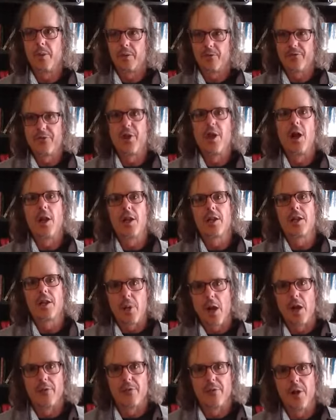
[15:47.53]
phenolic and
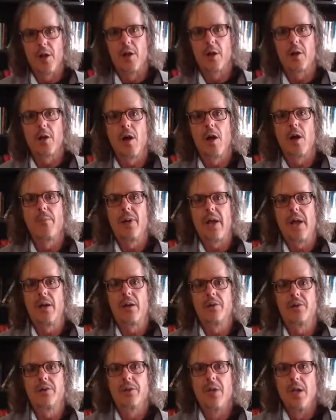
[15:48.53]
polyphenolic
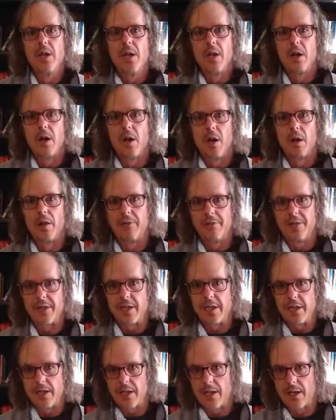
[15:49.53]
compounds, all of
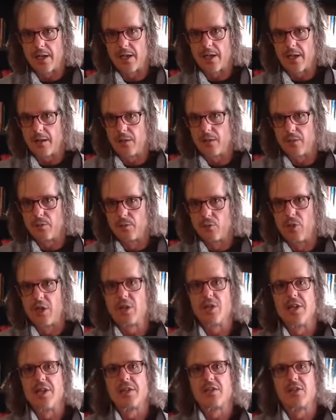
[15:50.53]
the uh,
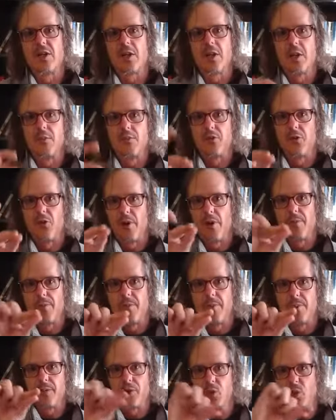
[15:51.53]
richness that comes from
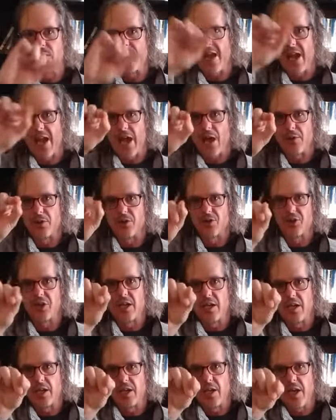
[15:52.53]
between the outer
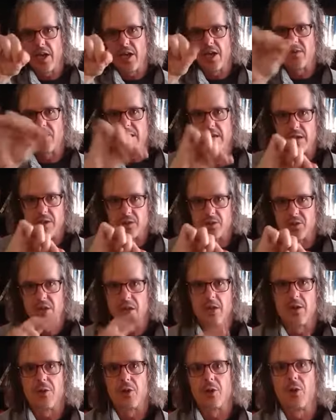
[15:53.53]
skin and the inner
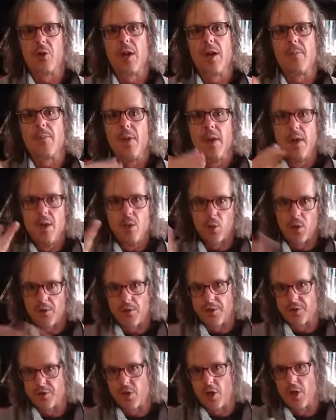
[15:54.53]
skin of the grape, where
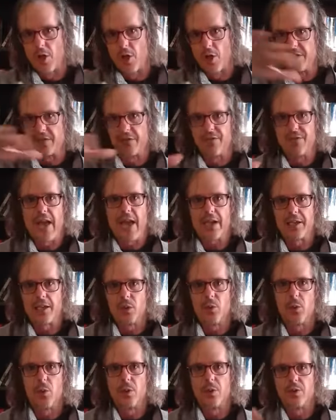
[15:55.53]
there's all these
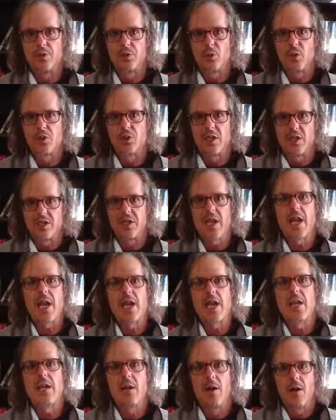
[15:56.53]
vacuoles which
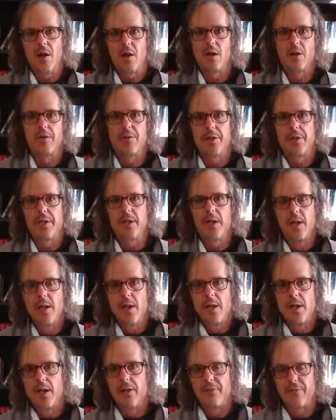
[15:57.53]
contain all of the
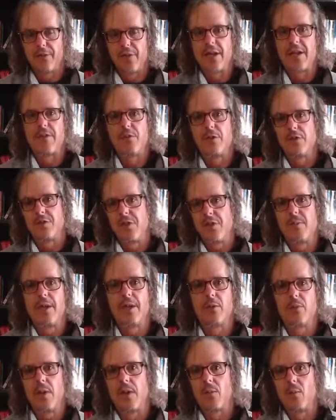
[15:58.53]
uh, flavors that
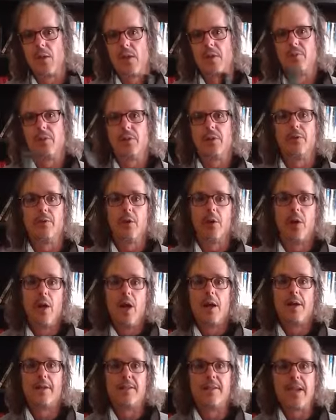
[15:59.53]
make red wine beautiful
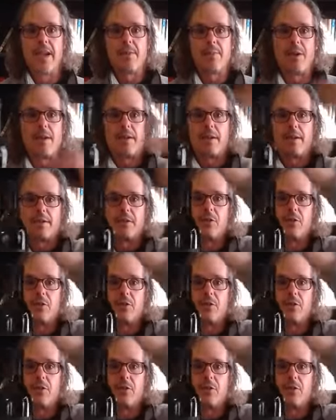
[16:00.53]
damn it, let's